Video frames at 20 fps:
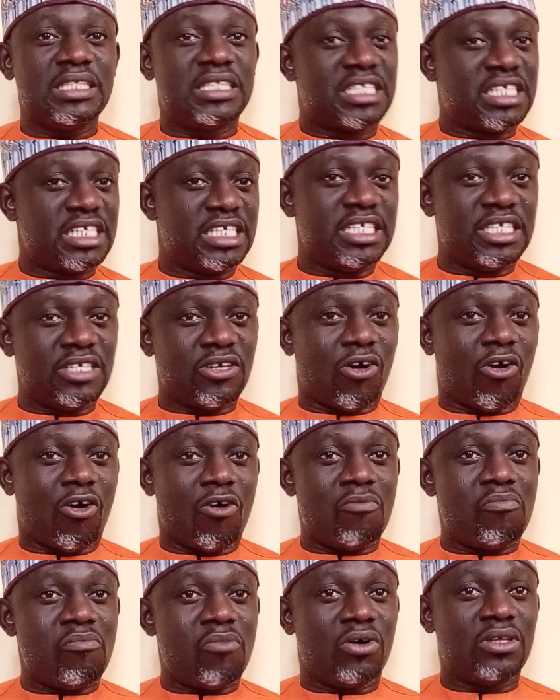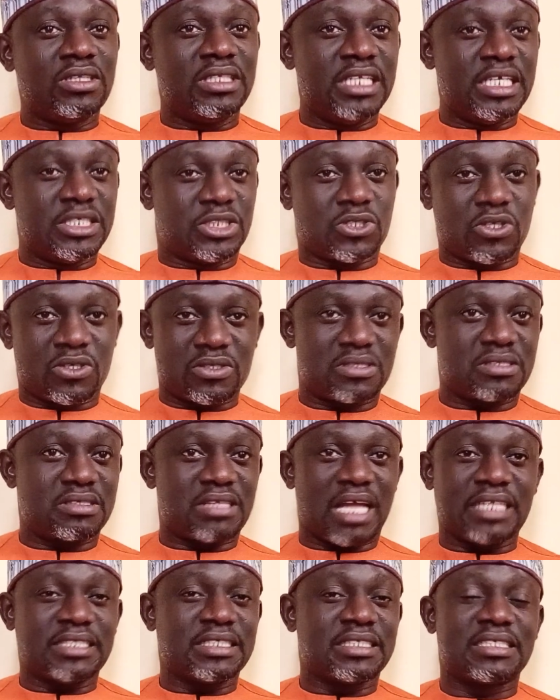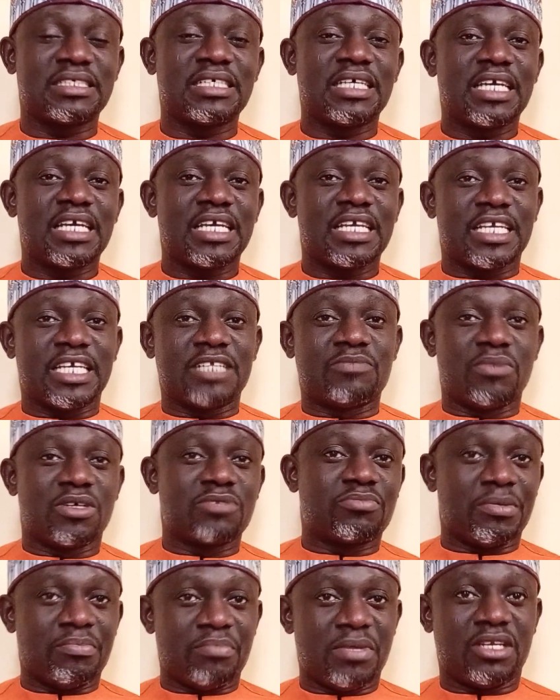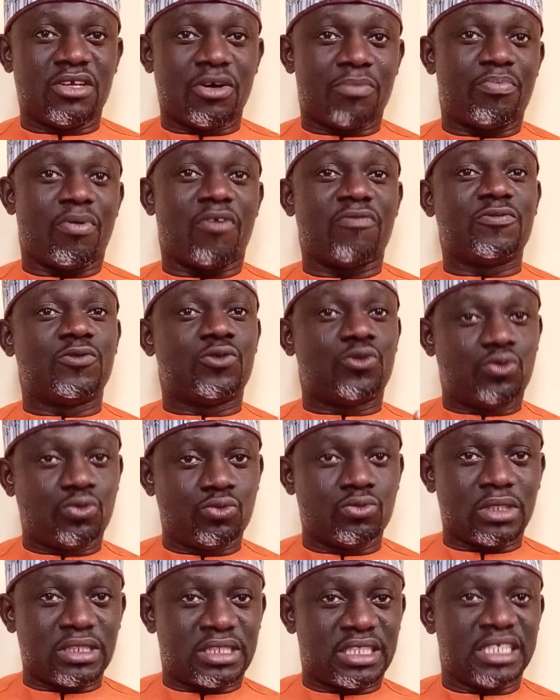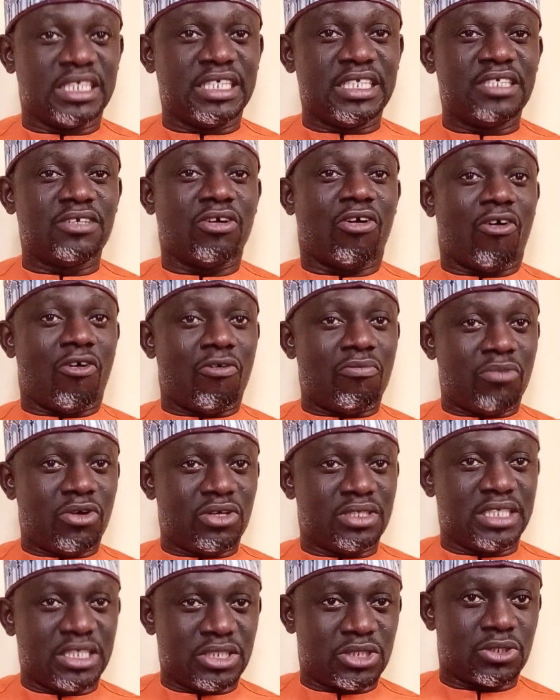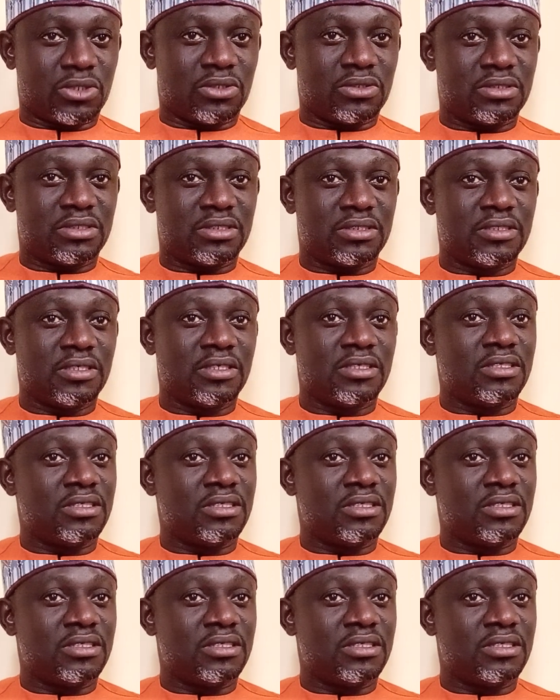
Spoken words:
three or more nations. That is, it must be made up of three or more nations,